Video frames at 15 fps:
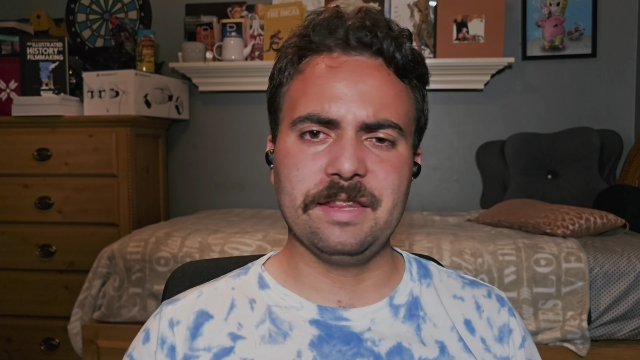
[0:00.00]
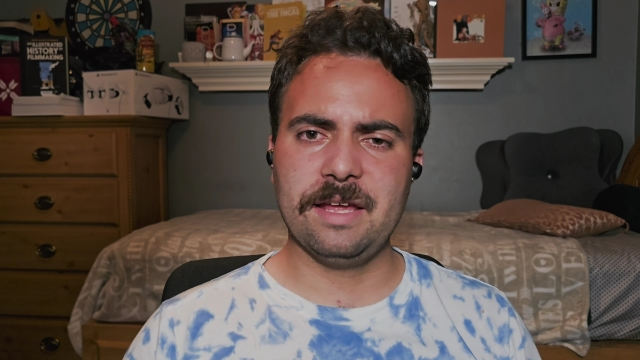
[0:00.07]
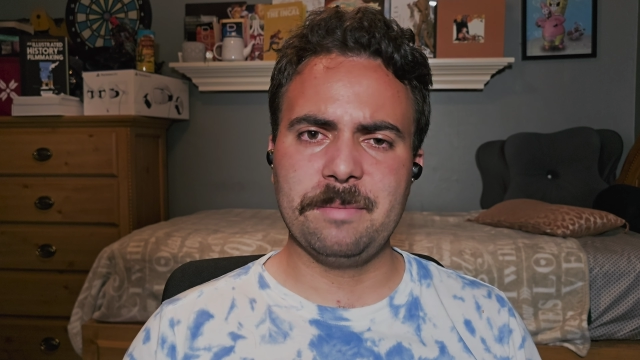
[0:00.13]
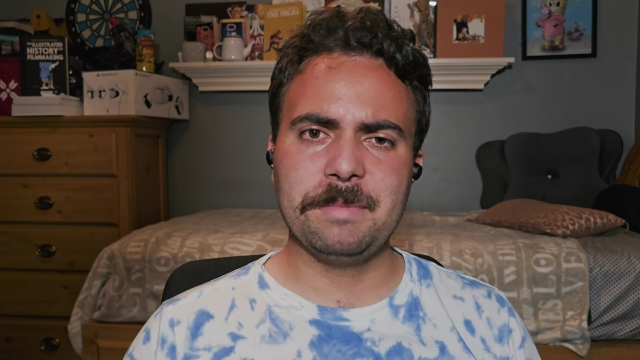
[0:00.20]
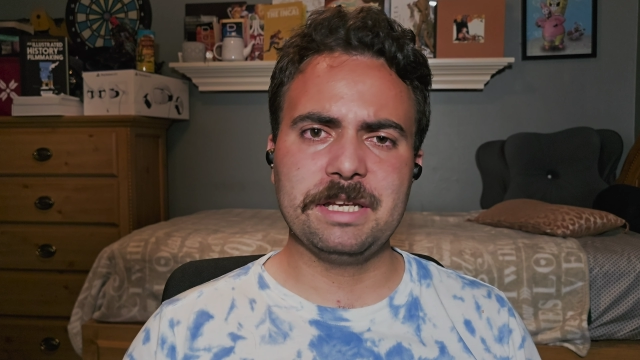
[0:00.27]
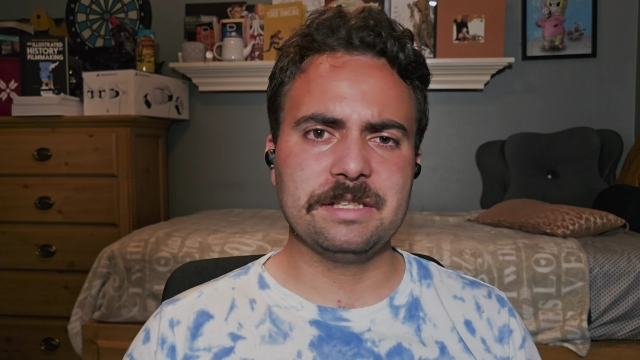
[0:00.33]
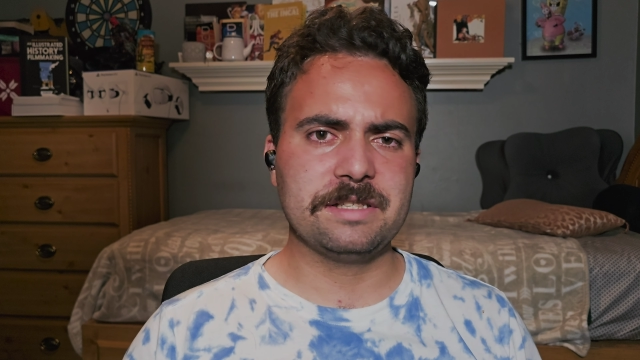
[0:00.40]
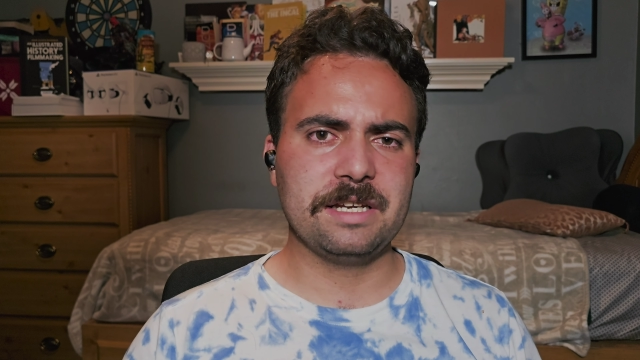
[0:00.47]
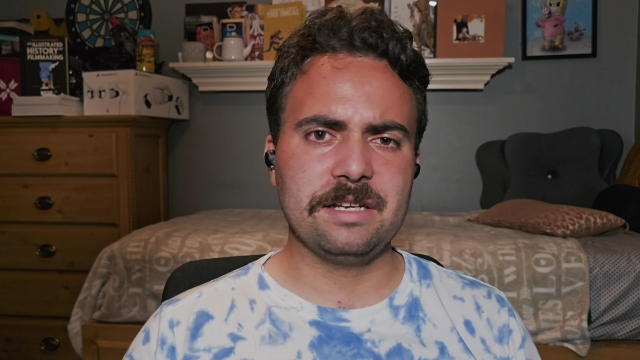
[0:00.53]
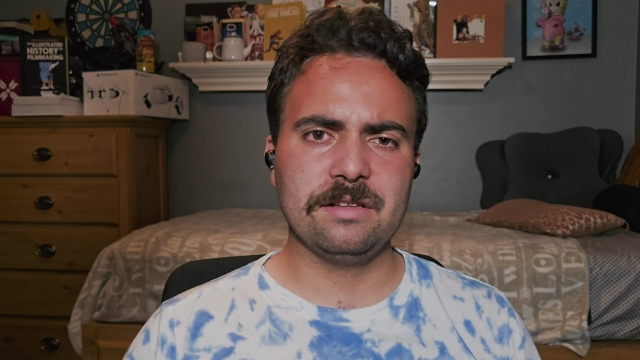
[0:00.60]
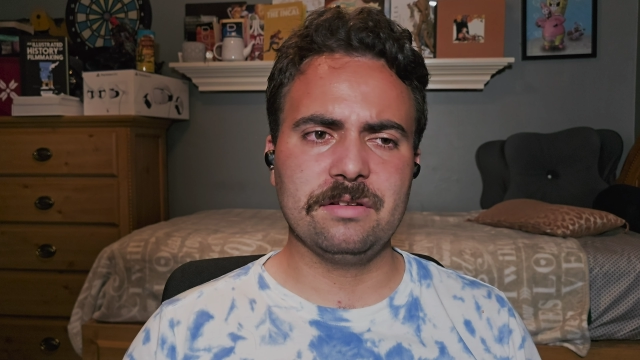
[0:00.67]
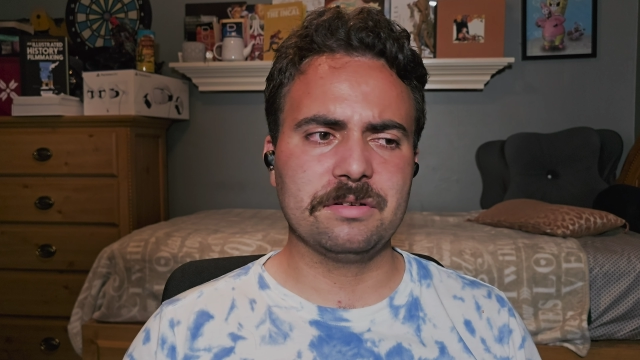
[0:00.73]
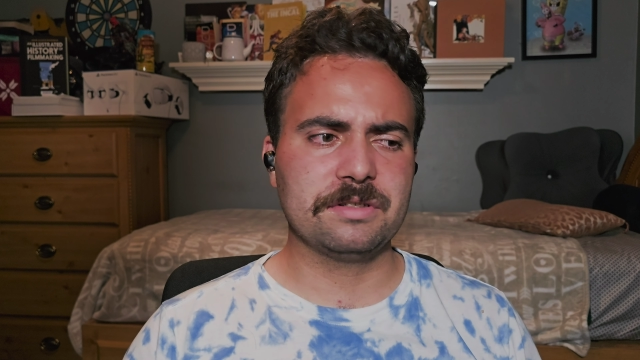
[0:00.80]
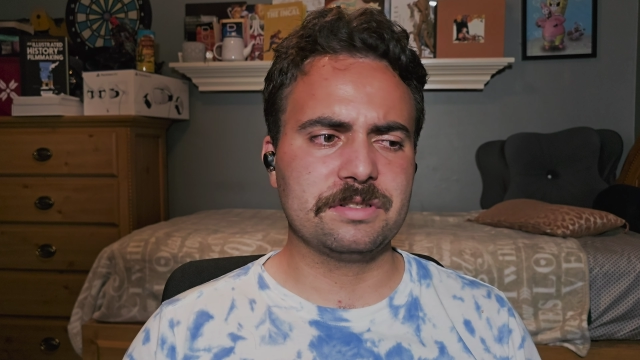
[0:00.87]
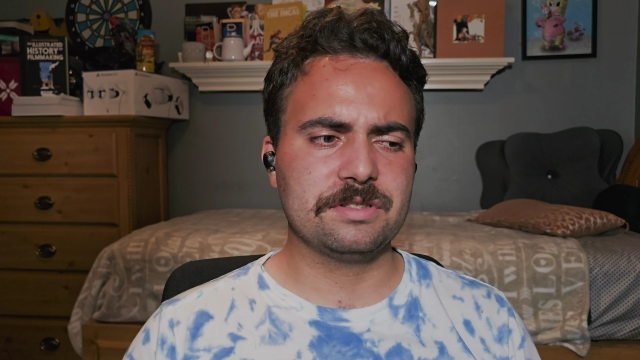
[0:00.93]
that meat
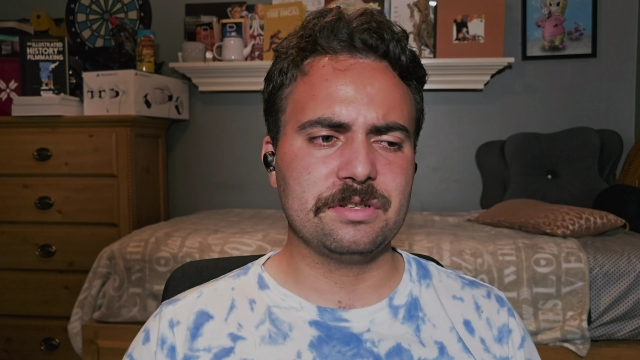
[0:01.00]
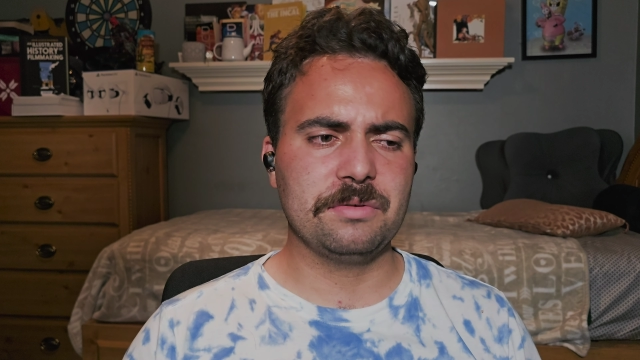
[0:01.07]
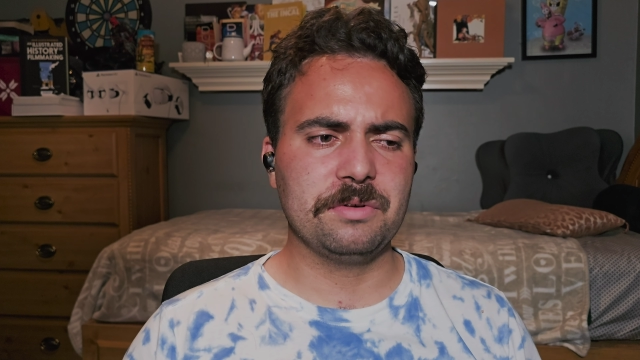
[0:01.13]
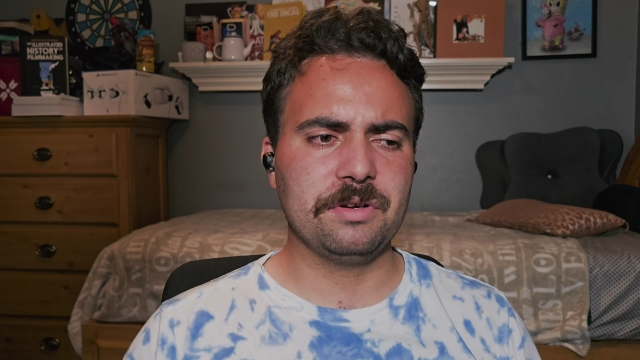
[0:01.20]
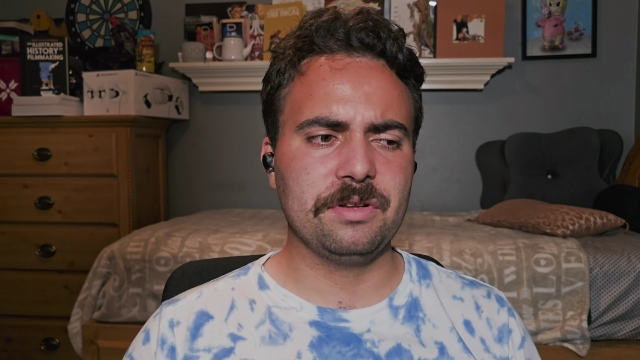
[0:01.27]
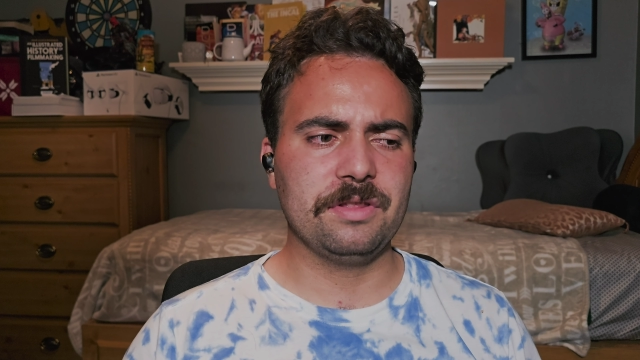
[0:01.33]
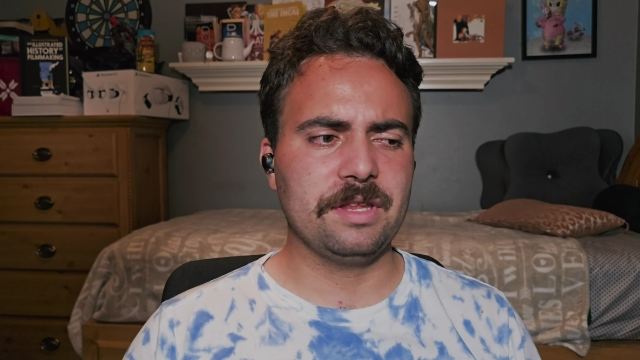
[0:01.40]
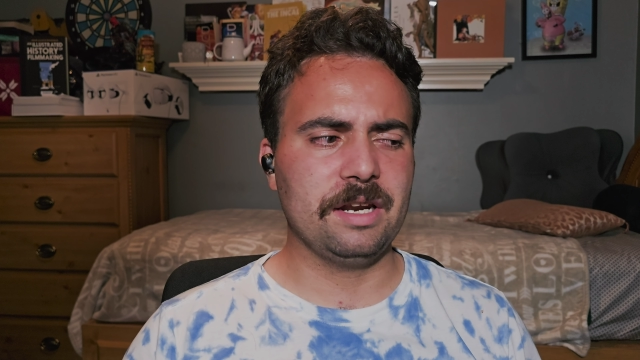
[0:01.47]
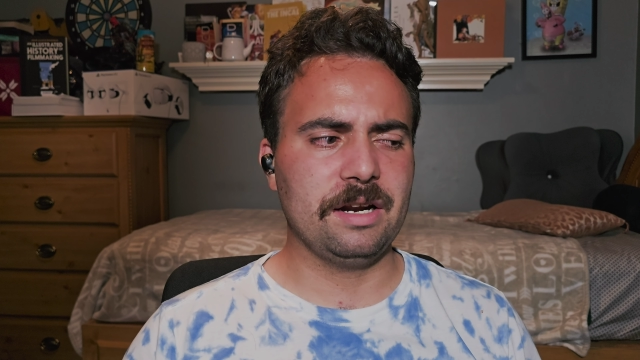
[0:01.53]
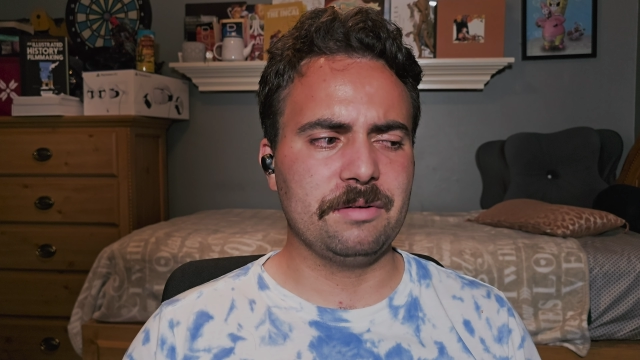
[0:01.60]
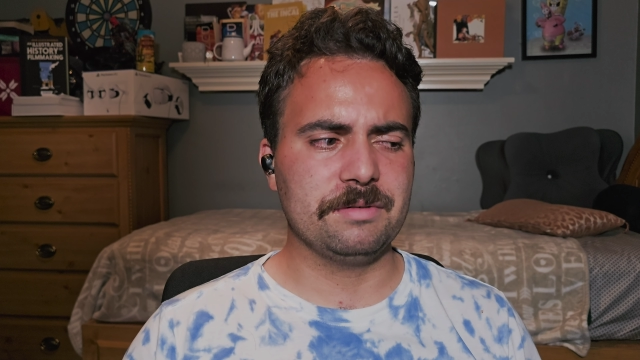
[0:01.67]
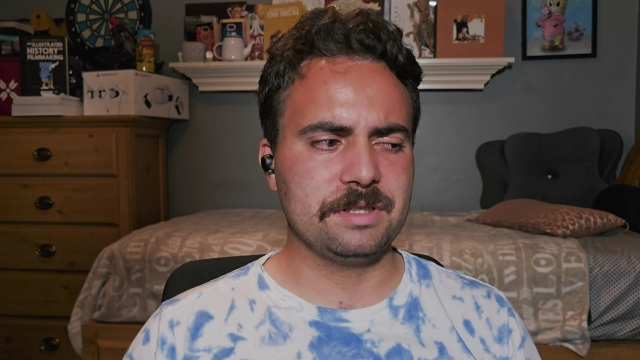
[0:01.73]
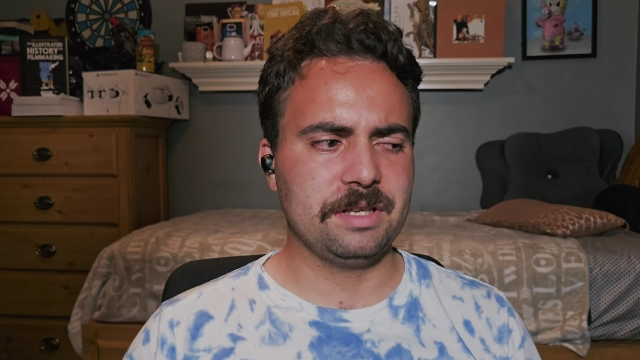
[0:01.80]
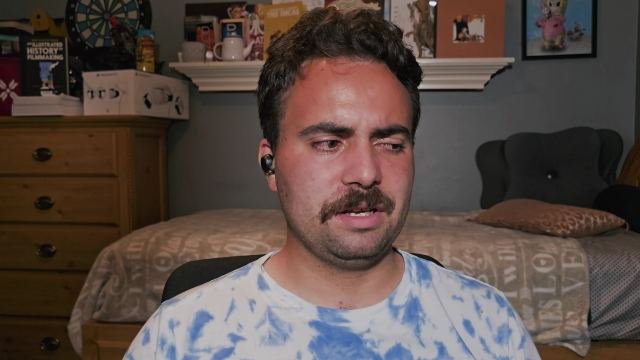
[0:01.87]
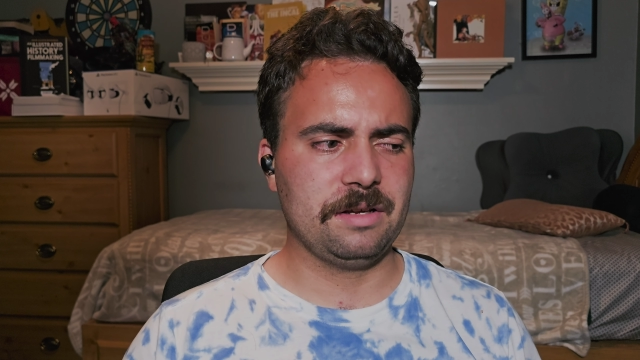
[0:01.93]
looked so good that I
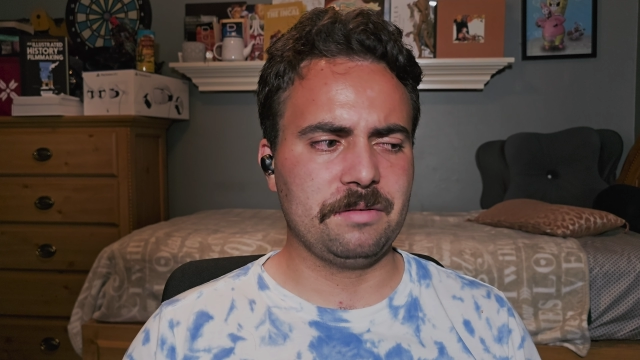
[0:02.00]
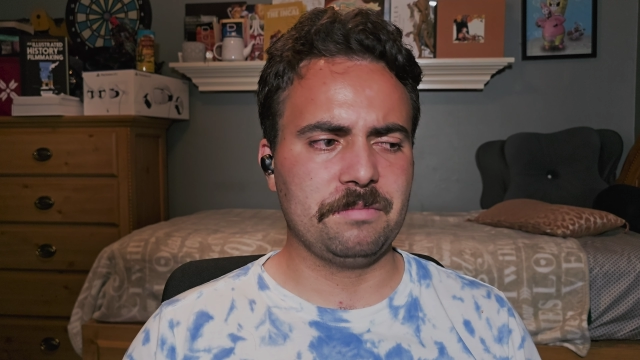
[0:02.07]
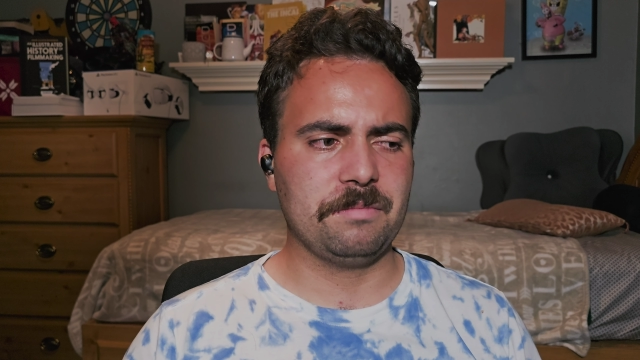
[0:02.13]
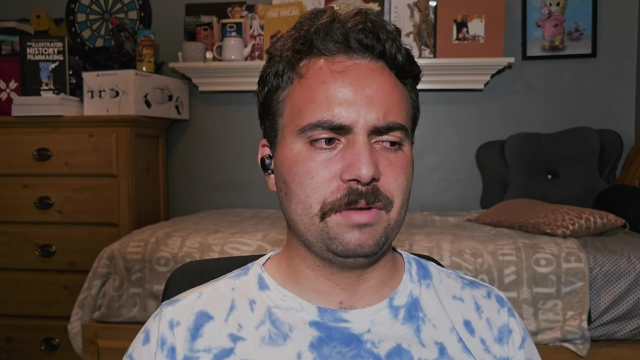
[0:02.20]
was like,